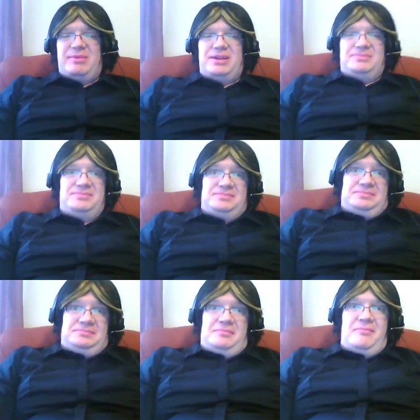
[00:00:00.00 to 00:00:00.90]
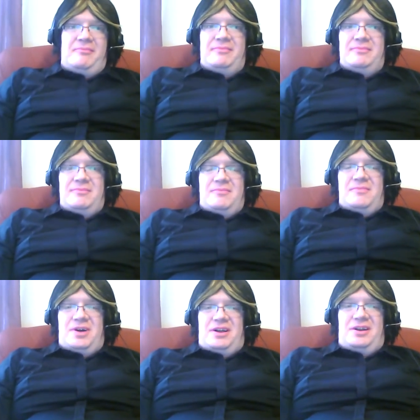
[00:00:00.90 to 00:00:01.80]
but
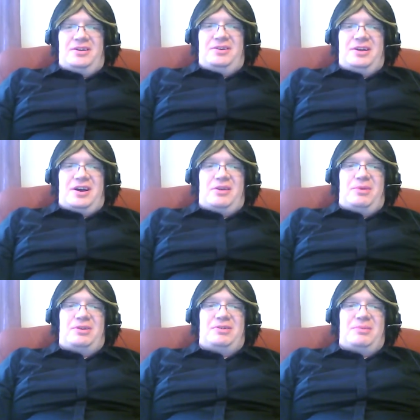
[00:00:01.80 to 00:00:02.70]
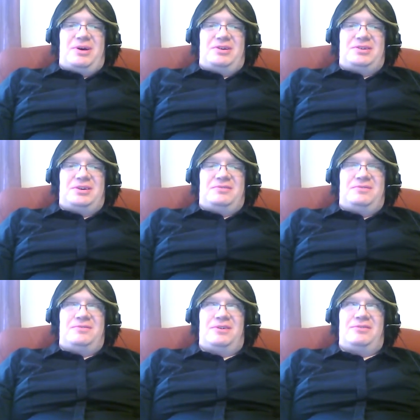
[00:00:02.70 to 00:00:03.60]
why not do a documentary about
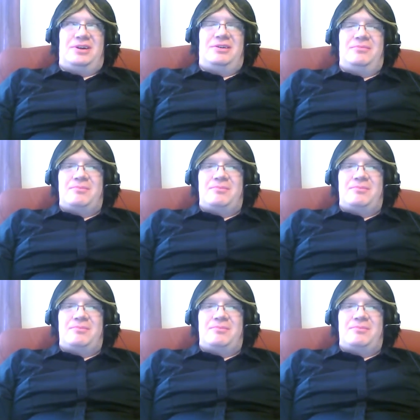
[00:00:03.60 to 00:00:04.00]
yourself, roughly?